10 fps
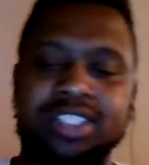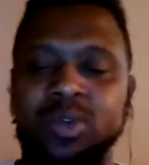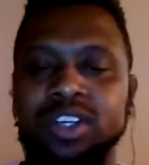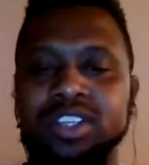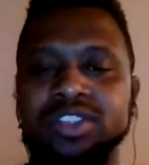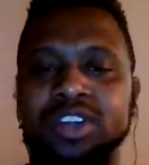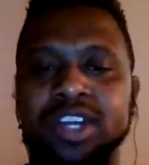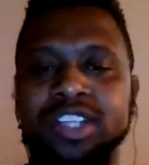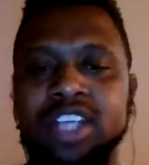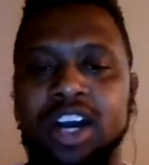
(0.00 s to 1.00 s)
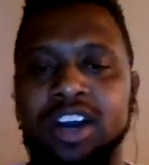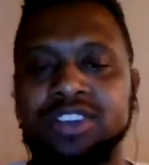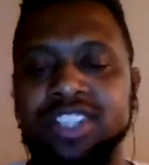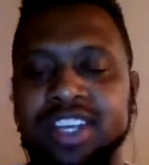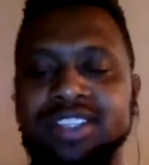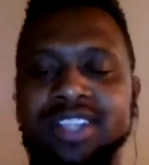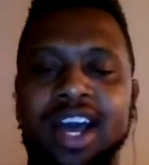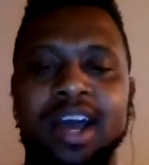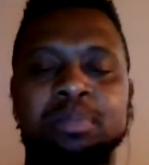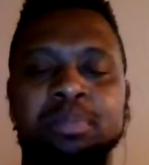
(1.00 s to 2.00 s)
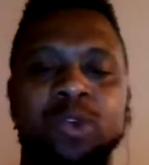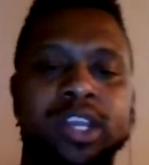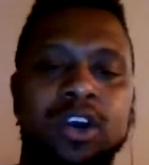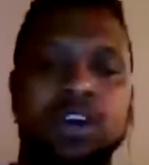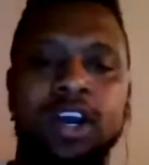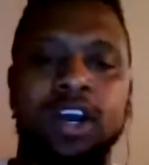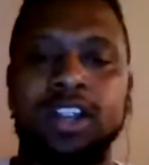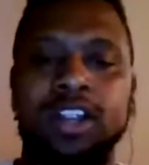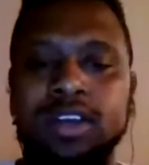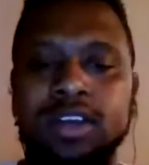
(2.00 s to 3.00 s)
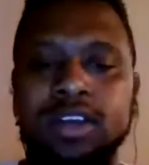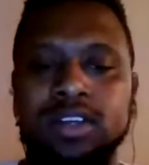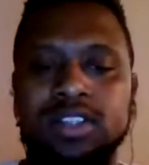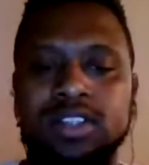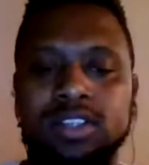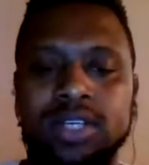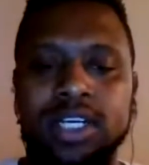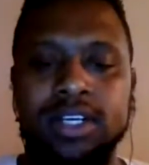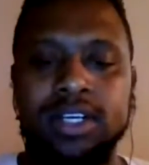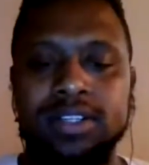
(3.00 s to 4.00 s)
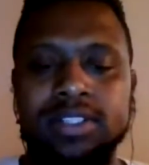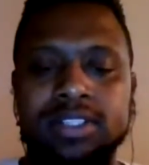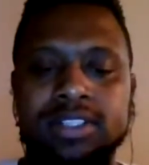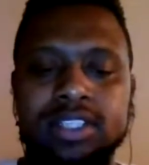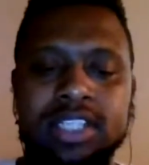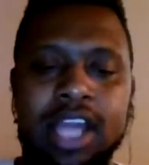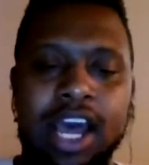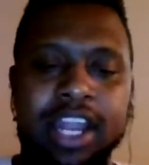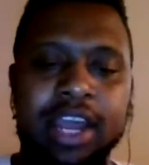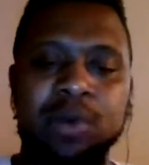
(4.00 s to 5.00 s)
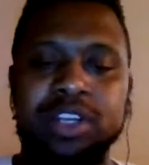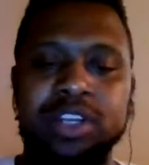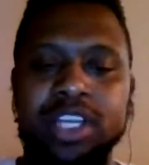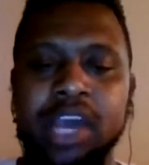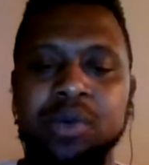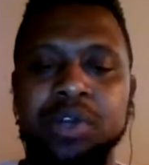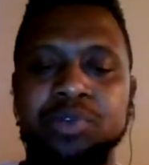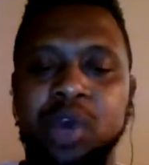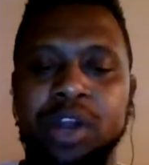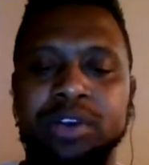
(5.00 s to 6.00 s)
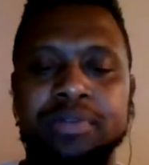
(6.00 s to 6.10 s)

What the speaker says: was, you know, that tall 6'9" point guard. So nah, that wouldn't work.